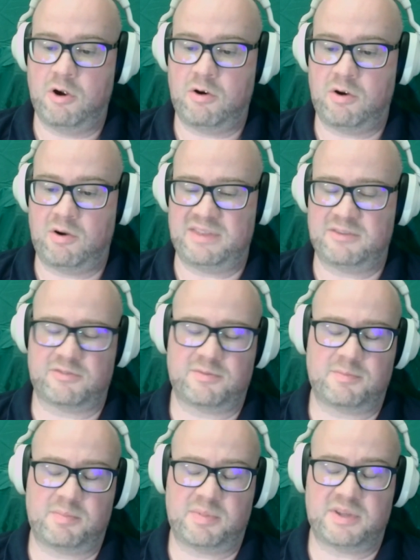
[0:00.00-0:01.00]
And there's
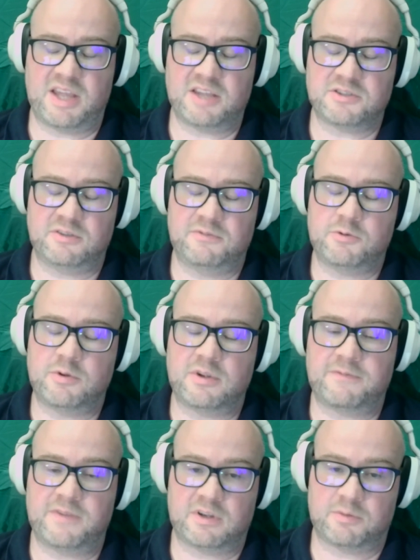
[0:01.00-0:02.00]
potential of doing
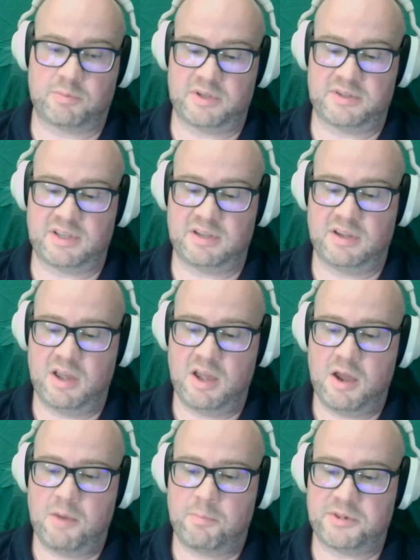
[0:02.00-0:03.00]
fingerprinting.
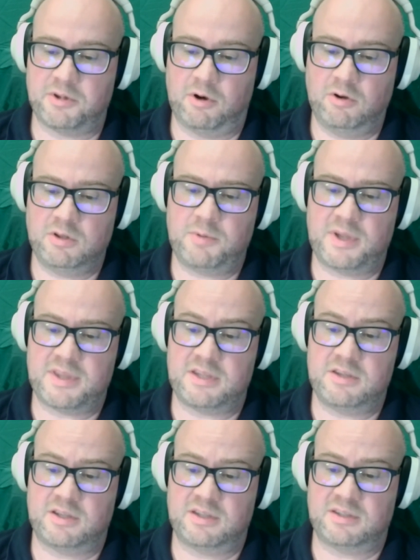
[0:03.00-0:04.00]
But the only way that
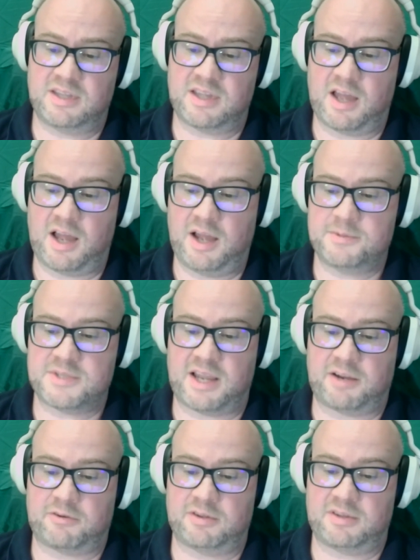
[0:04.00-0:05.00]
you can get 100%
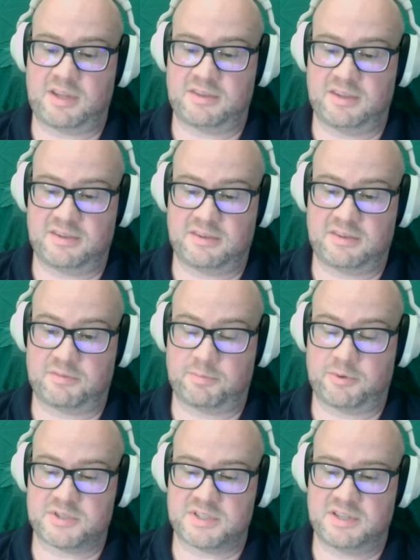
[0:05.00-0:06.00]
accurate that this is this
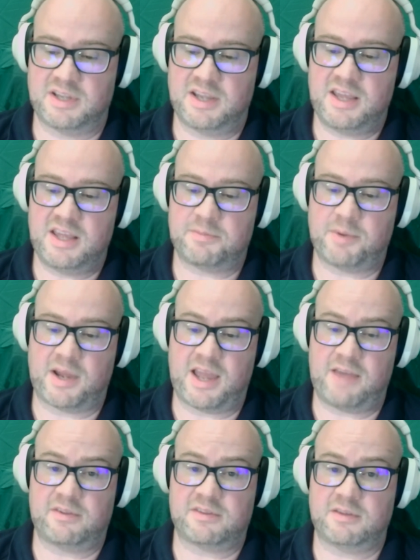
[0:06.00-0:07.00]
person is by
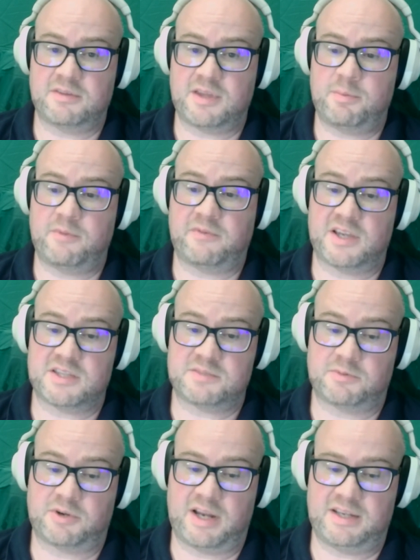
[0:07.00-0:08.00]
having some type of
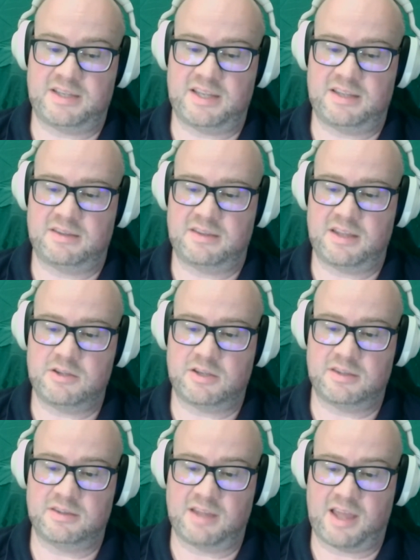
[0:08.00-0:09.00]
customer ID that you
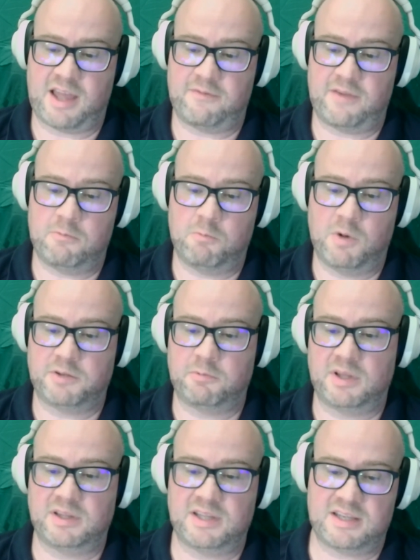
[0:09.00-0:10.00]
can have a
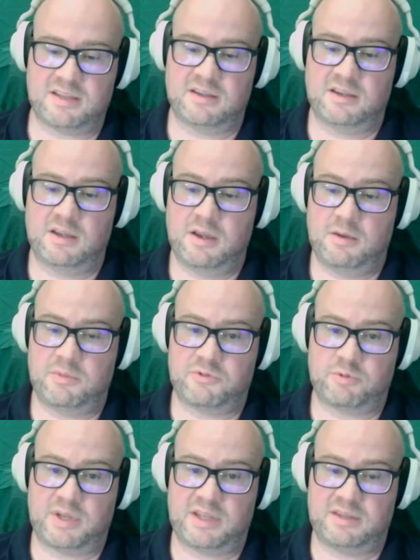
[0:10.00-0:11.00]
one-to-one link
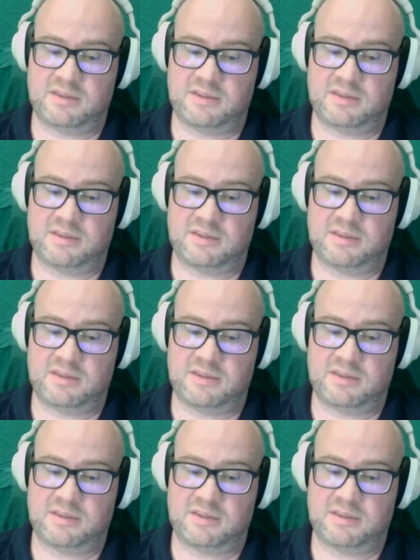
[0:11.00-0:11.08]
between